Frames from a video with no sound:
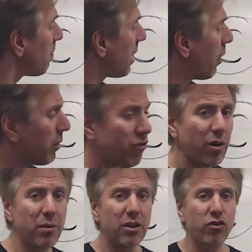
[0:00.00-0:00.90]
and when
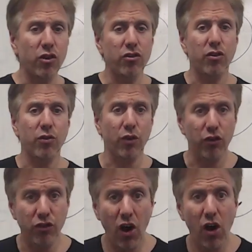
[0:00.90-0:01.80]
somebody searches for a
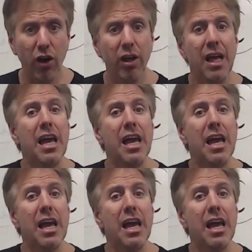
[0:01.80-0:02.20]
song,